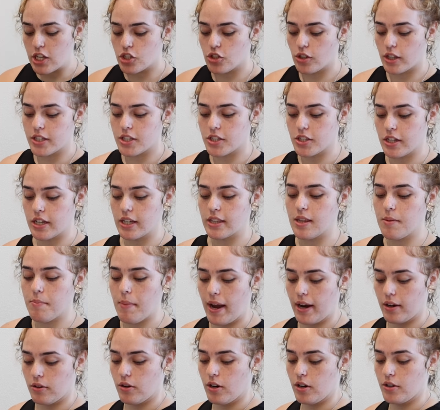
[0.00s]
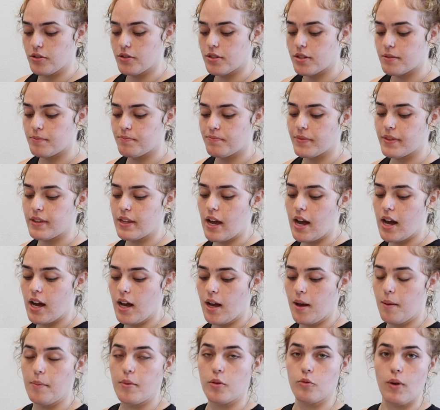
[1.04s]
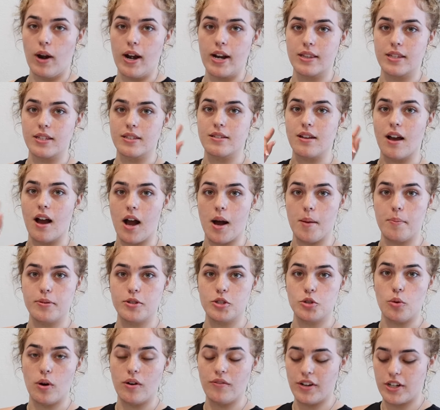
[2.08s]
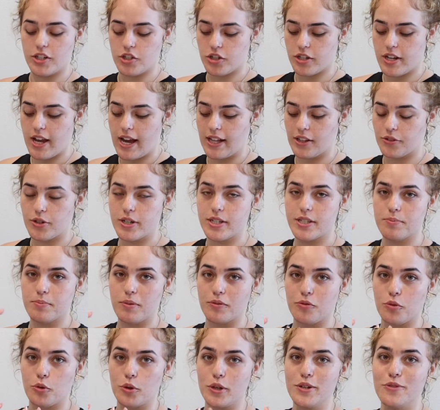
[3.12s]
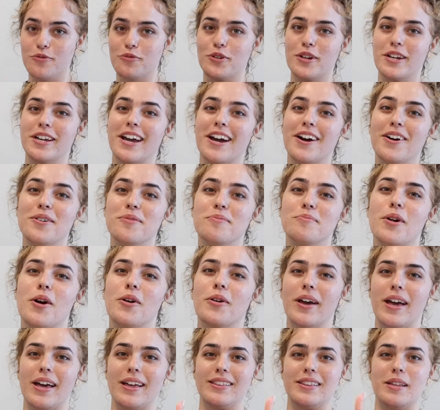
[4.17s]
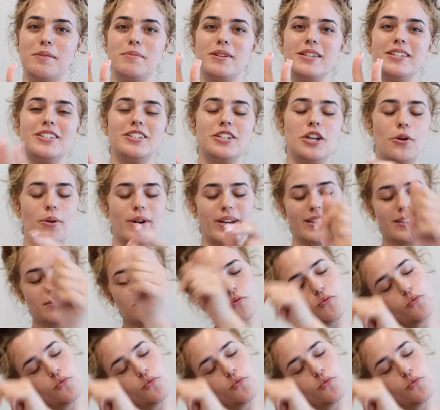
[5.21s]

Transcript: So let's look at the macros um, right at the top. 1,200 calories before you freak out. Okay, let me, you know what?